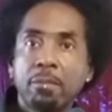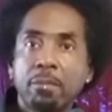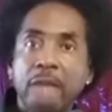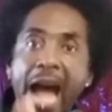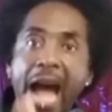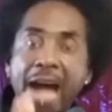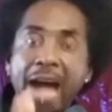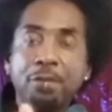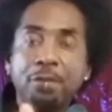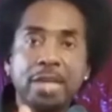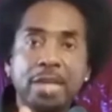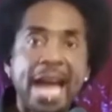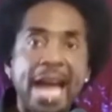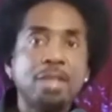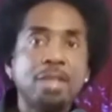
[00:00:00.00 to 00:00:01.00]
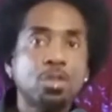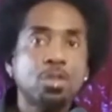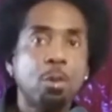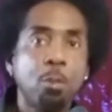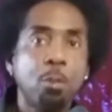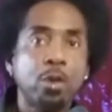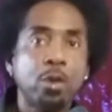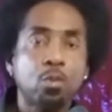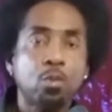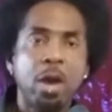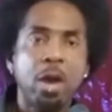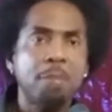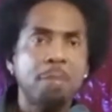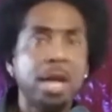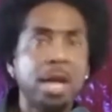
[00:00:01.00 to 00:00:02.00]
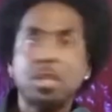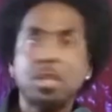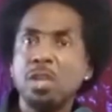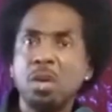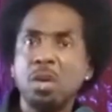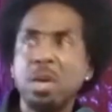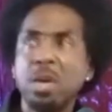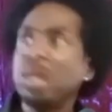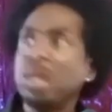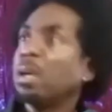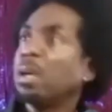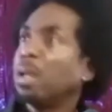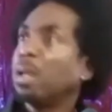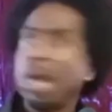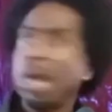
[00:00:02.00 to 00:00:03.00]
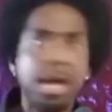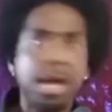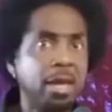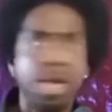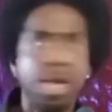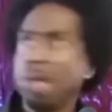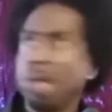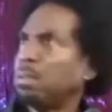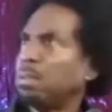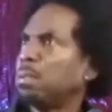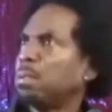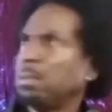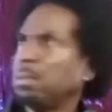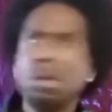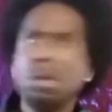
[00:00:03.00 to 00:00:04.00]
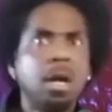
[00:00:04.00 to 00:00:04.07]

I've gotten to a point where I'm like, you know what? I'm